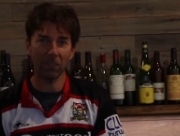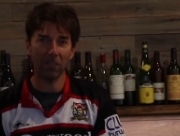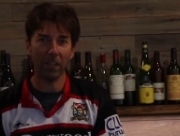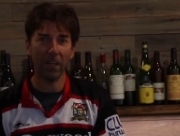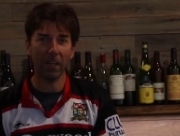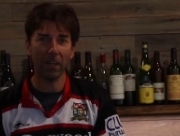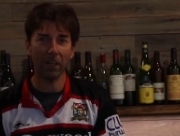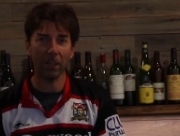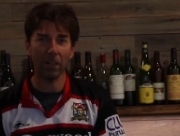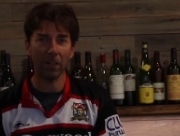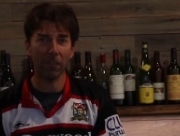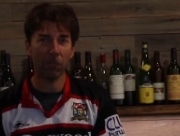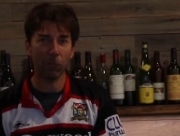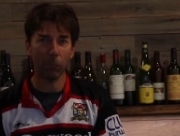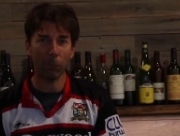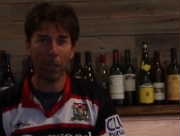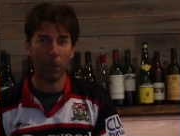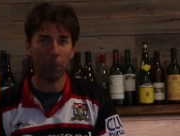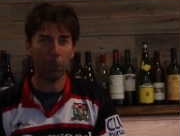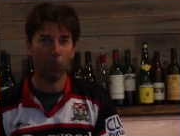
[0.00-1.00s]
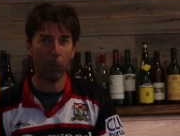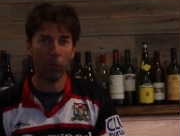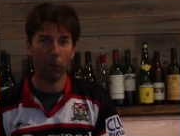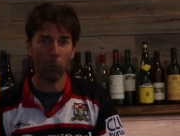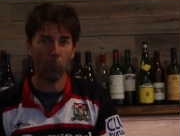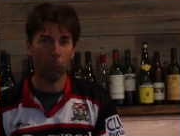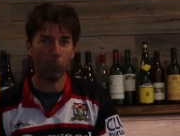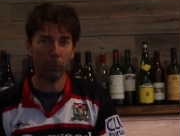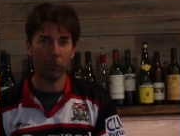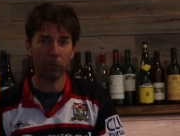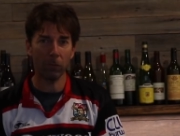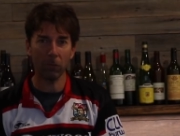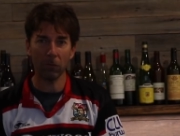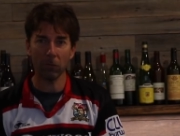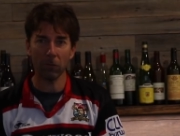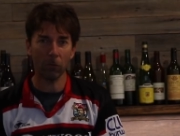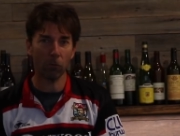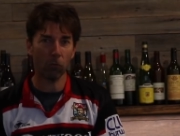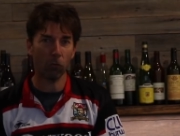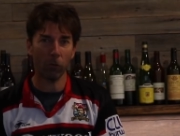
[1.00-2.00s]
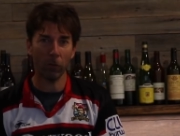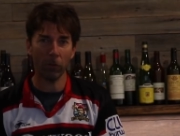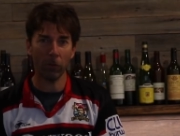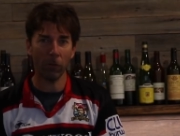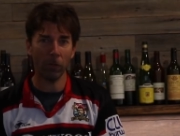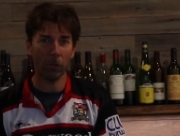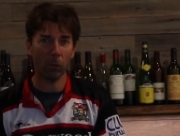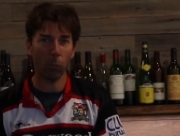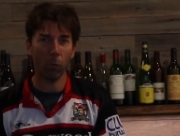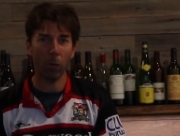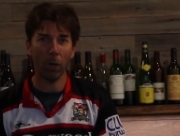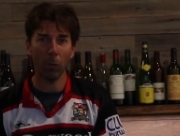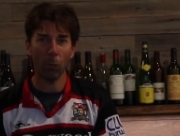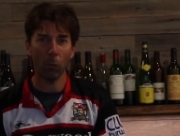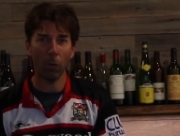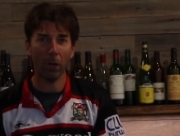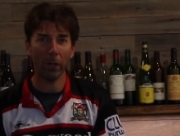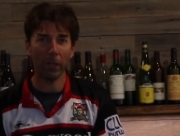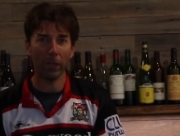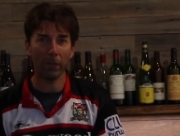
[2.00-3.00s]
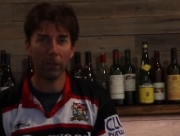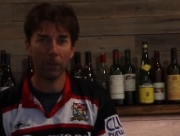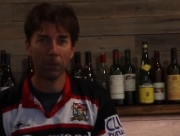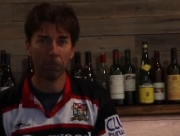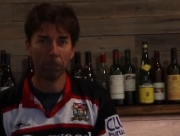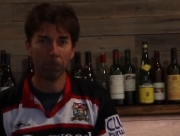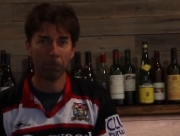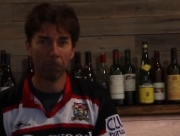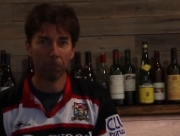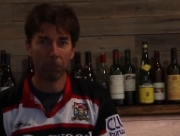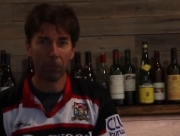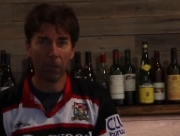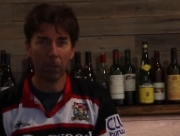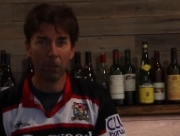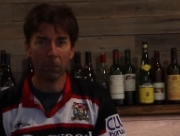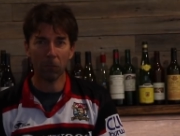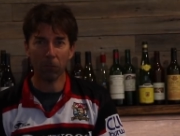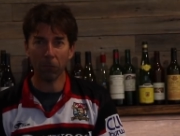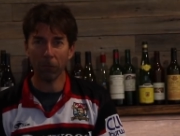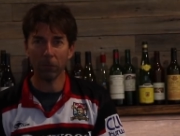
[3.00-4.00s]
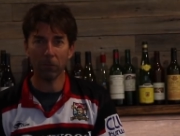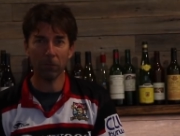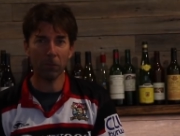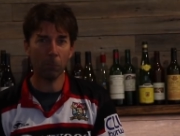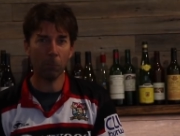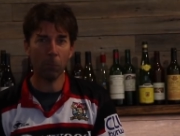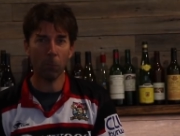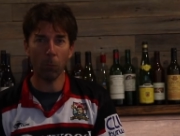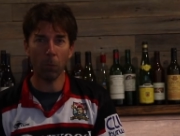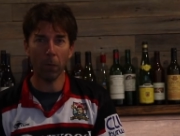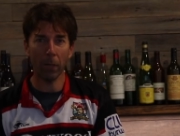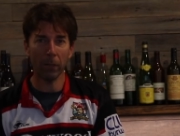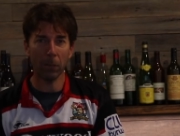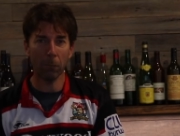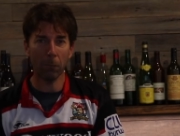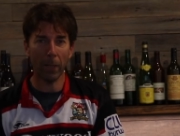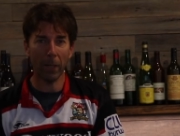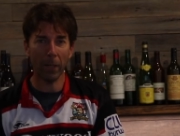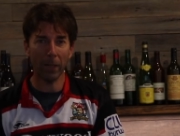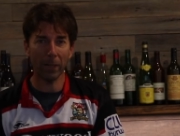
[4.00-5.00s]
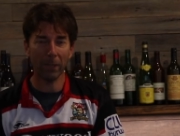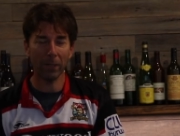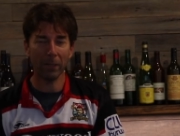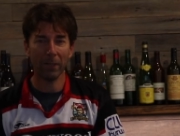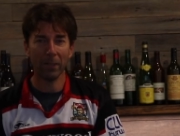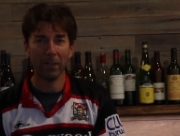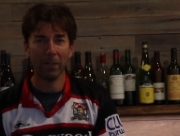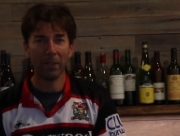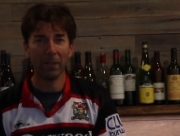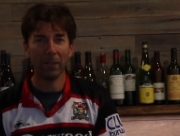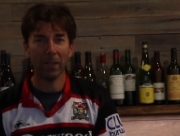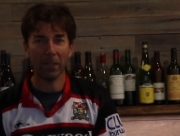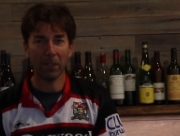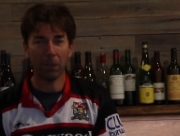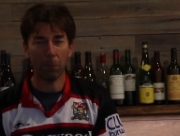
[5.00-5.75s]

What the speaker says: out, and from that point onwards it's just treated like a white wine. It's a very simple wine to make. At the